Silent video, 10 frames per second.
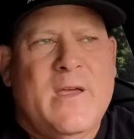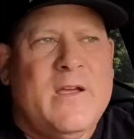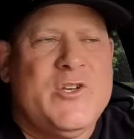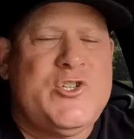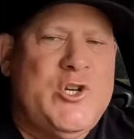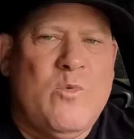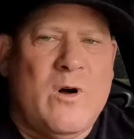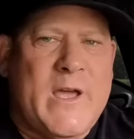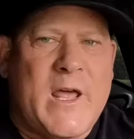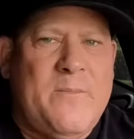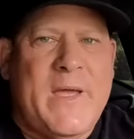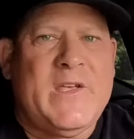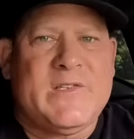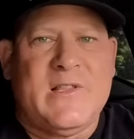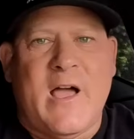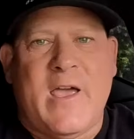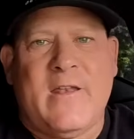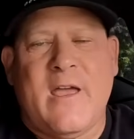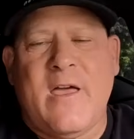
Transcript: because you will get a baseline.